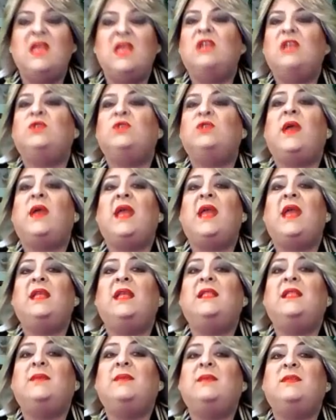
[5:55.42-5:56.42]
Try adding
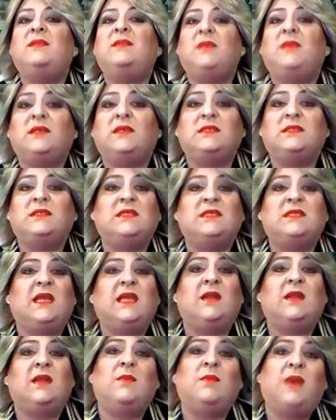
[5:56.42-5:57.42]
lemon peels to
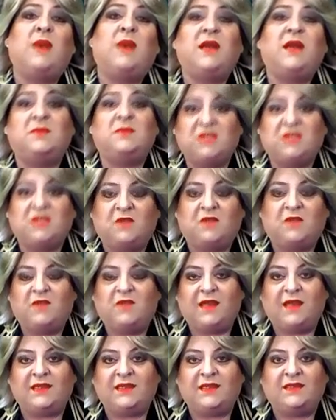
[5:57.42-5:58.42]
that bottom shelf
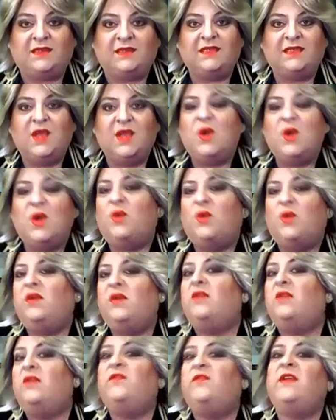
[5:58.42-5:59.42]
vodka, or
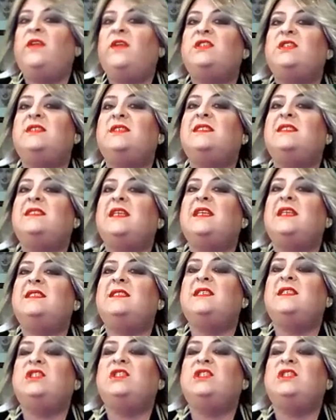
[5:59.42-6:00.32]
fresh sliced